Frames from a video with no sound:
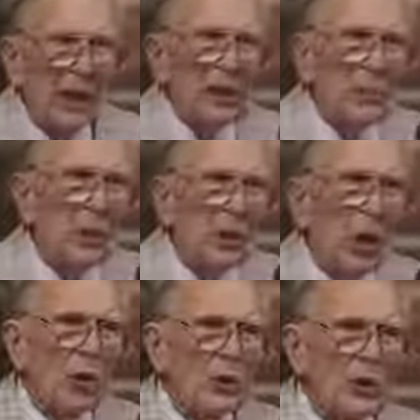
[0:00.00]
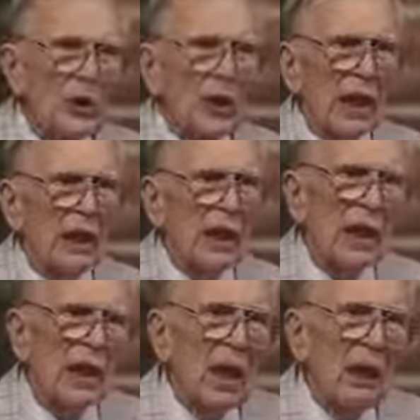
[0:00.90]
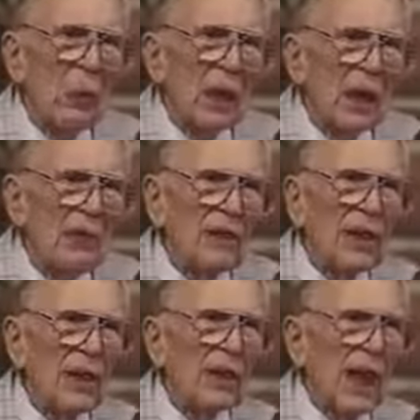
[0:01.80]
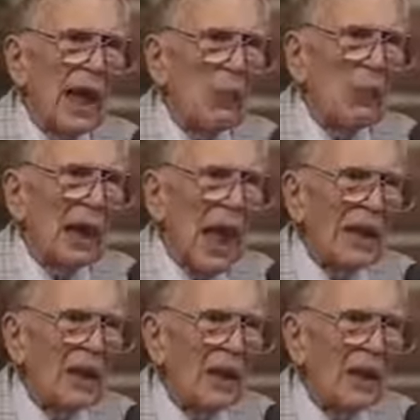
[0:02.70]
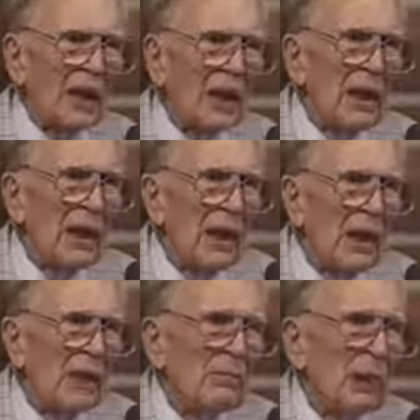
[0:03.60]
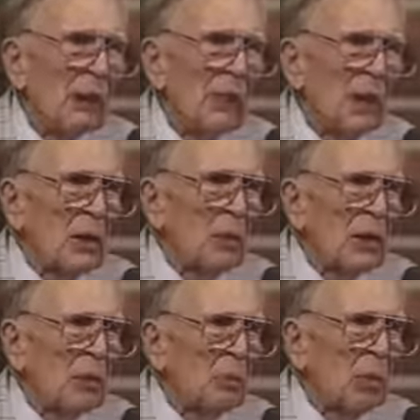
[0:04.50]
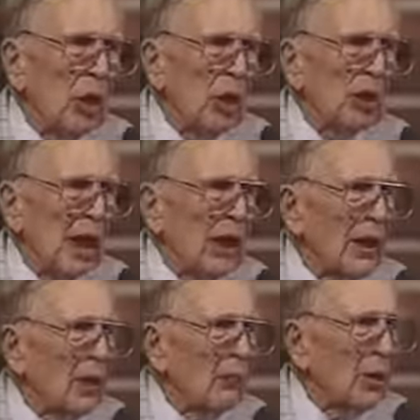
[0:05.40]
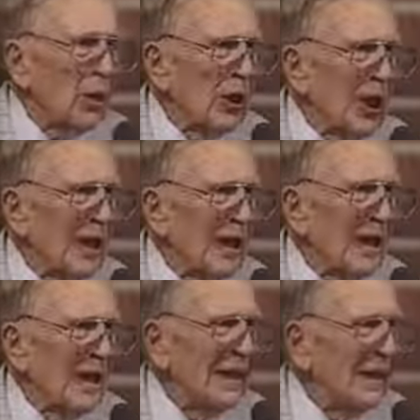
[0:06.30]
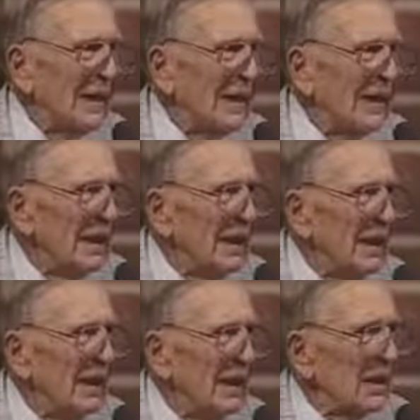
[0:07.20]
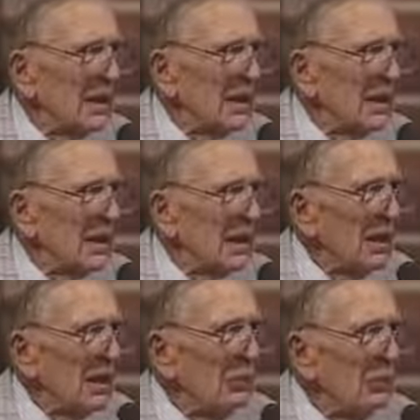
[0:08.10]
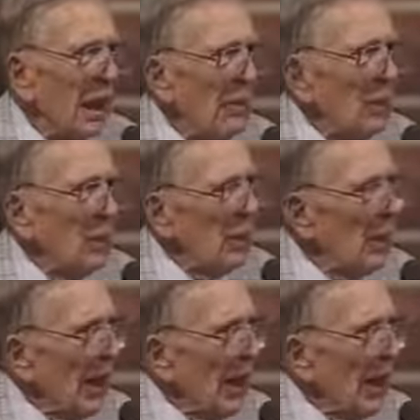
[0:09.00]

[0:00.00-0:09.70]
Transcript: It's because that we're living in a day when I think men are being plucked out of the burning. Uh, maybe we'll